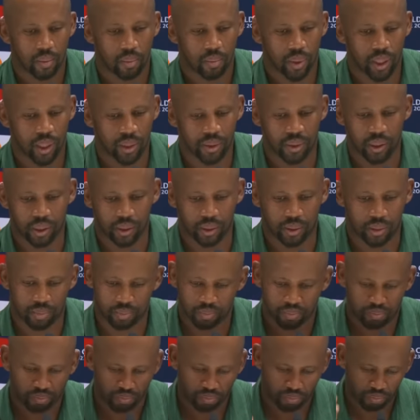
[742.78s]
but I think
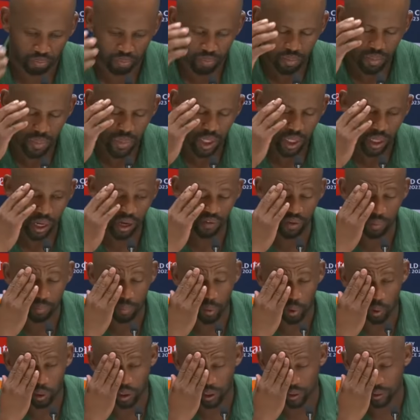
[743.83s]
having
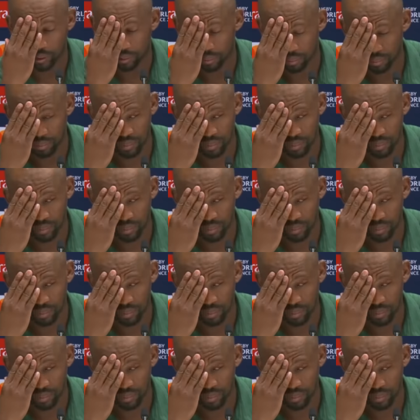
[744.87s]
Pollard,